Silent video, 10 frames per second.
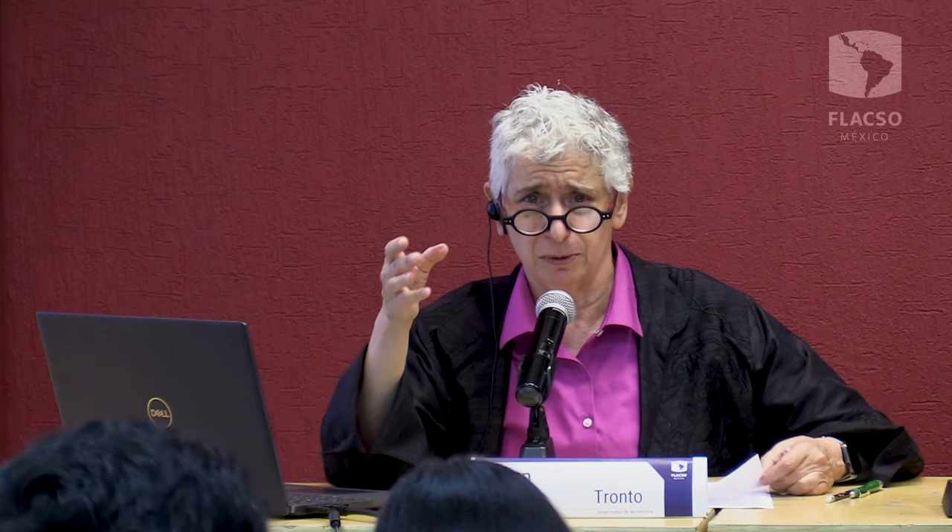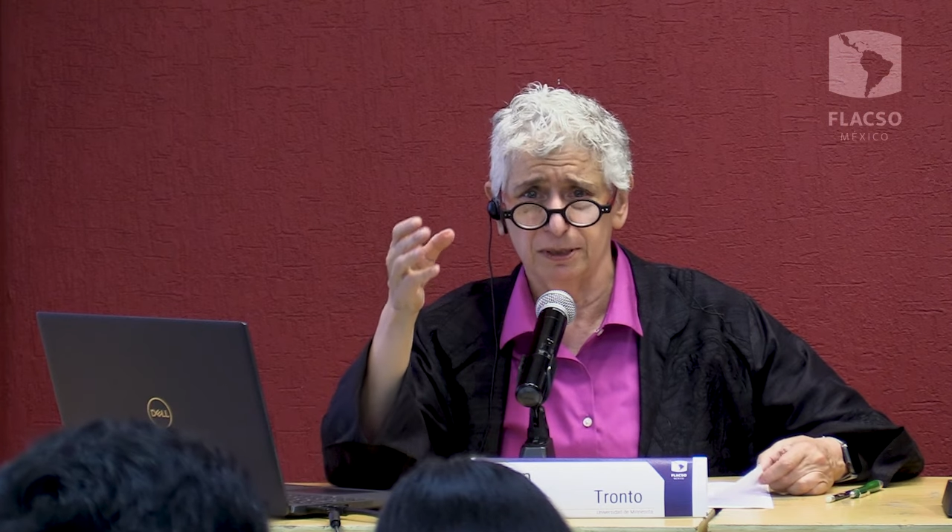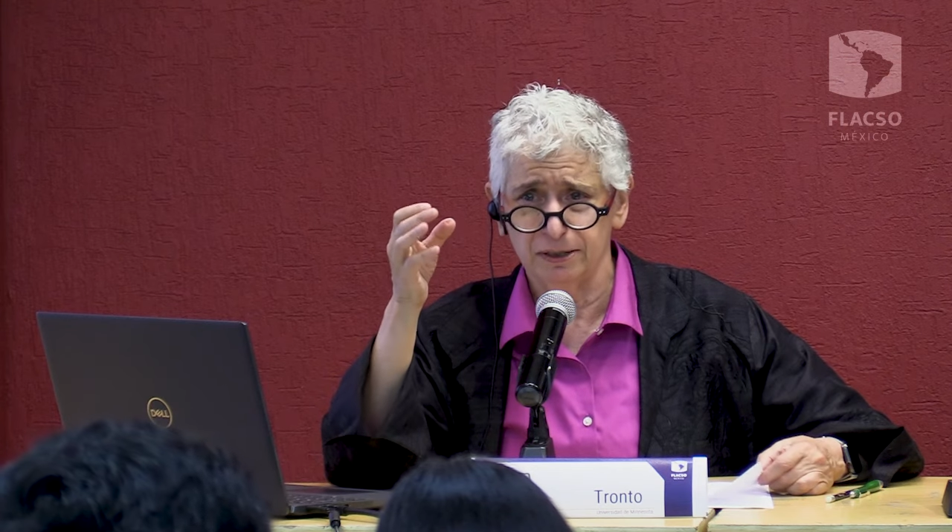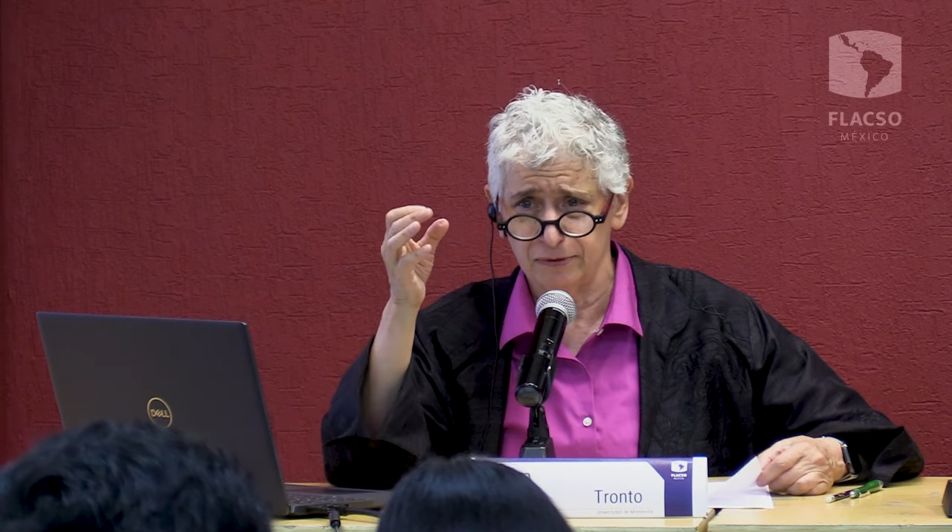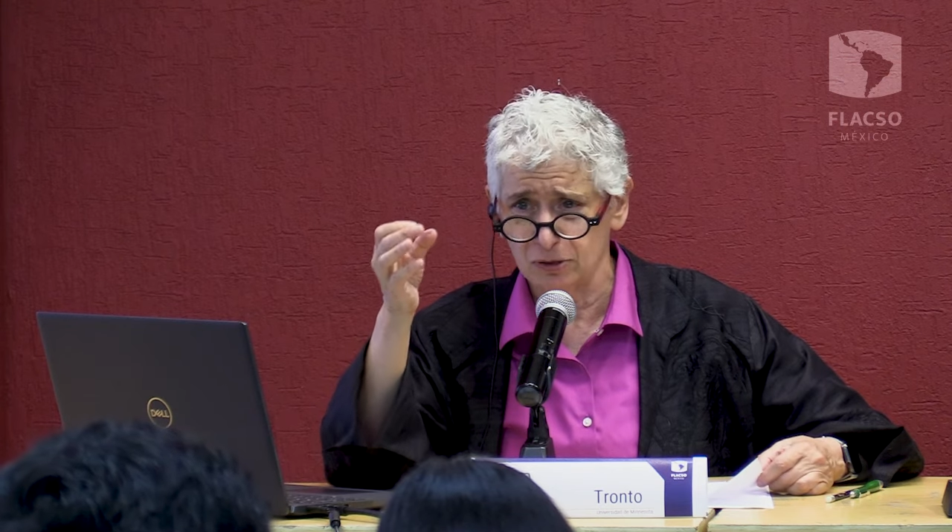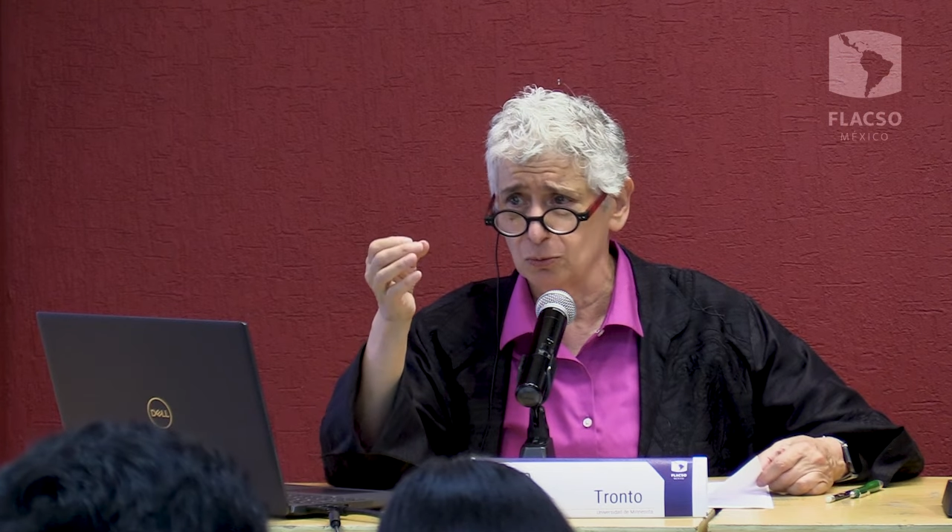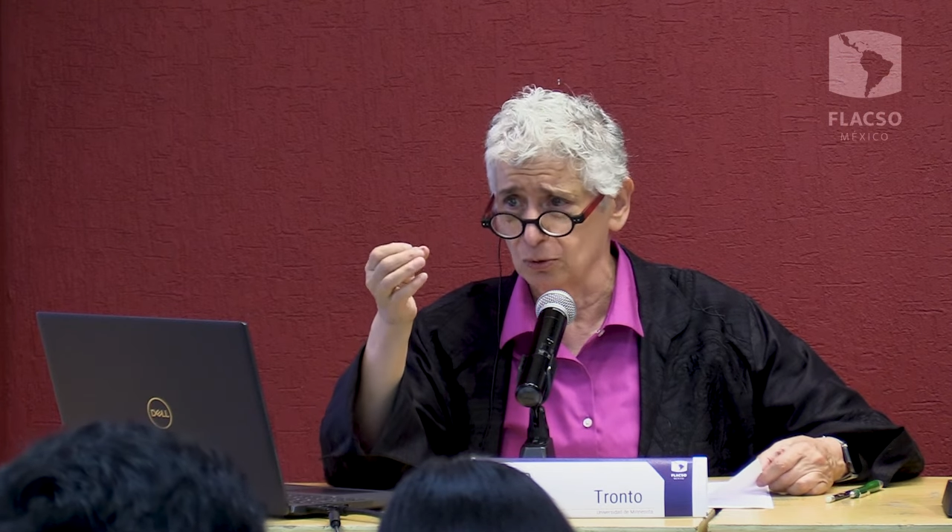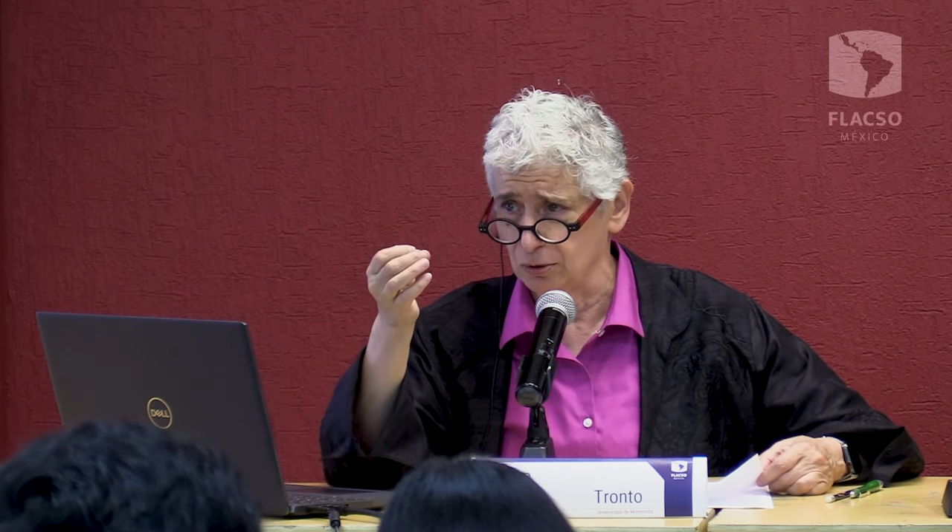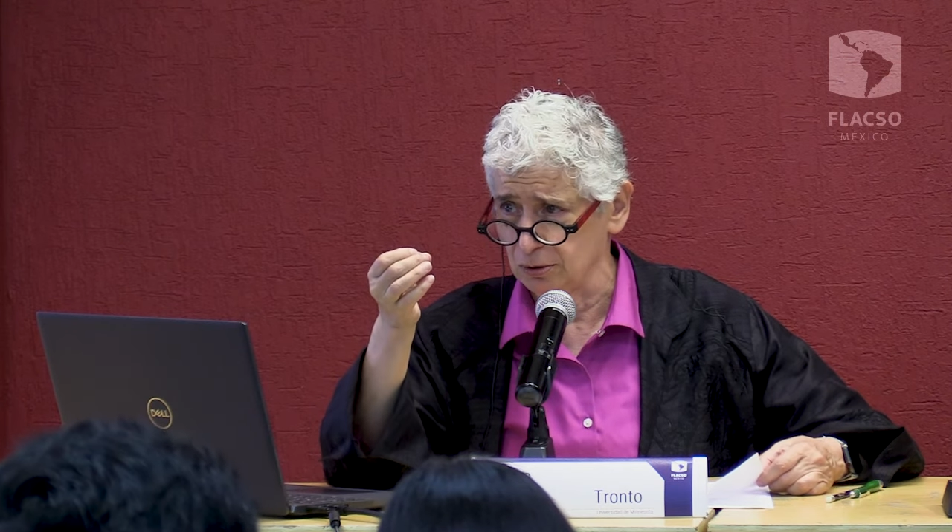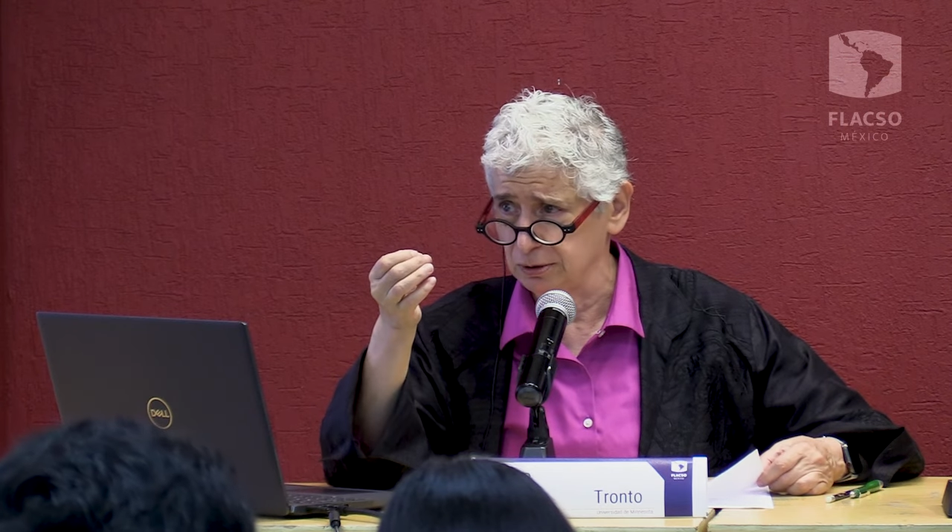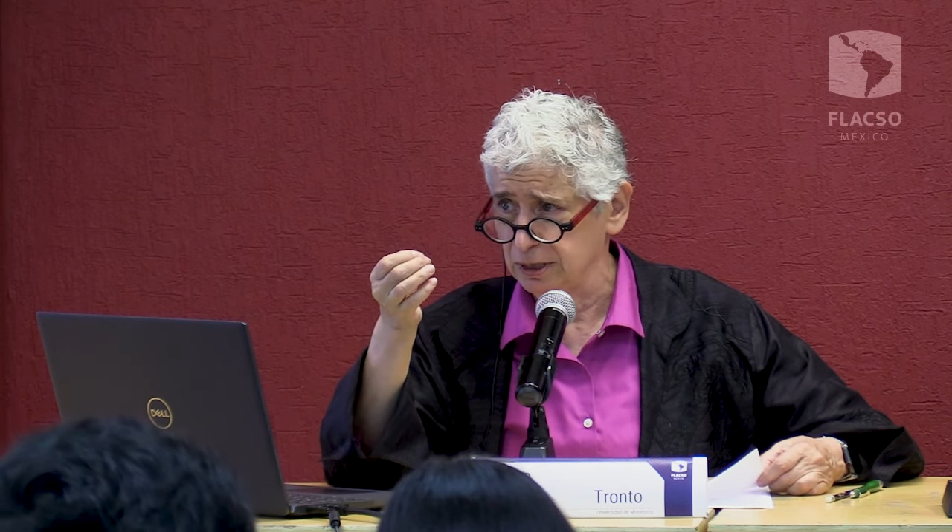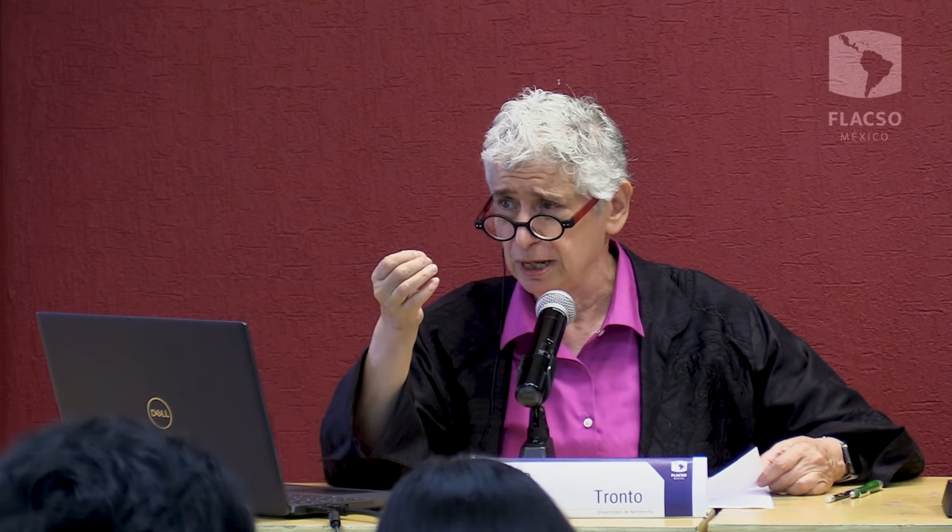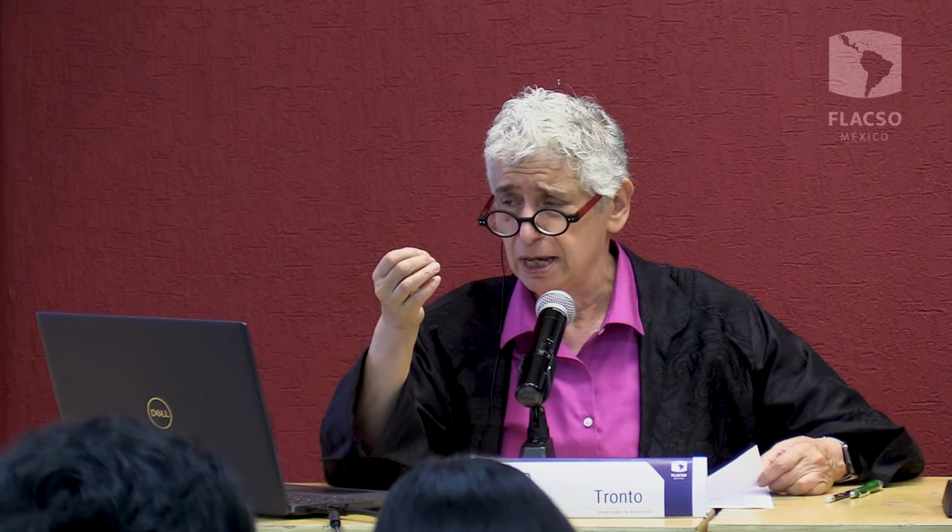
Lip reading: we live in a world